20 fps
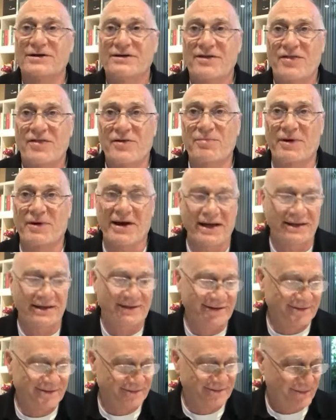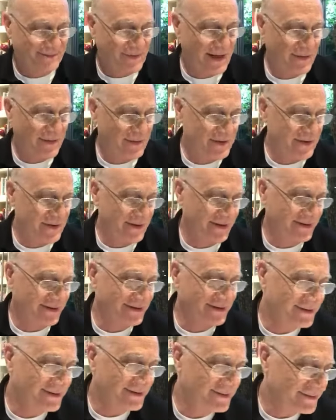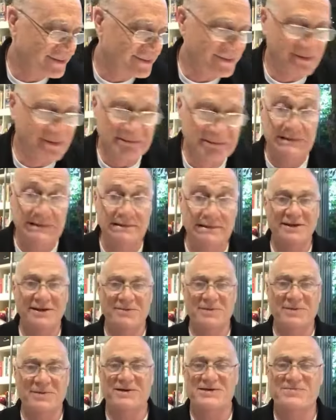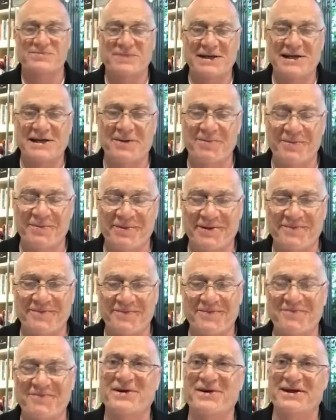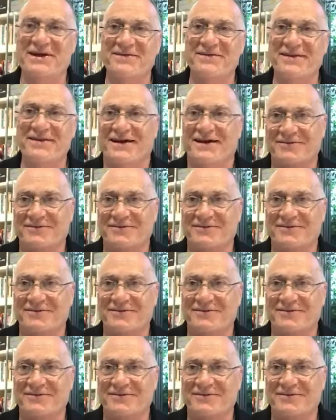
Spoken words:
the brain. Well, how are we doing? I better speed up a bit, but I'm